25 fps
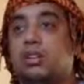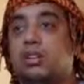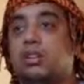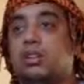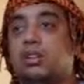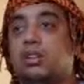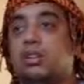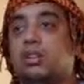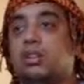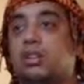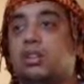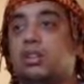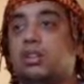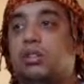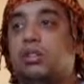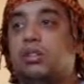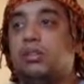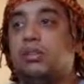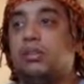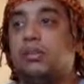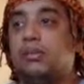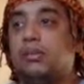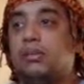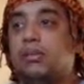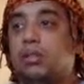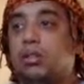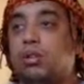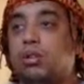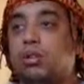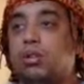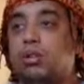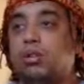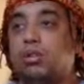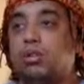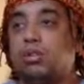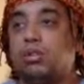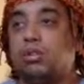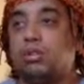so
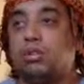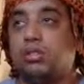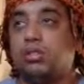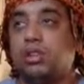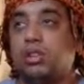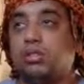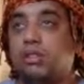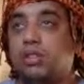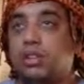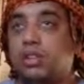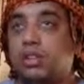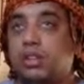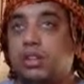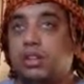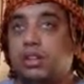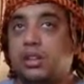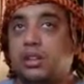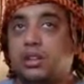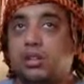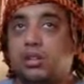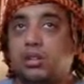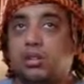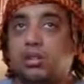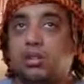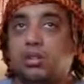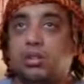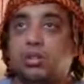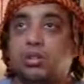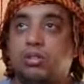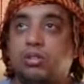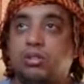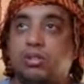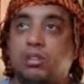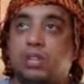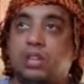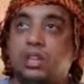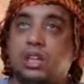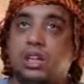God controls everything. God
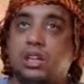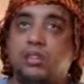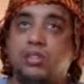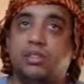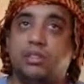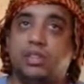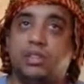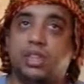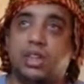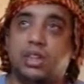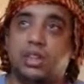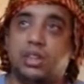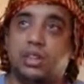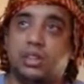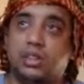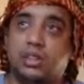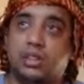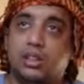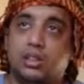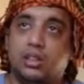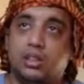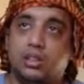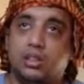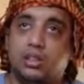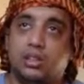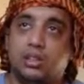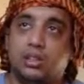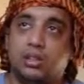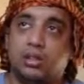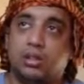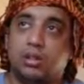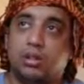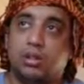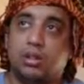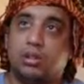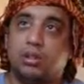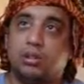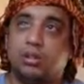controls life and death.
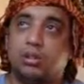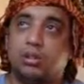God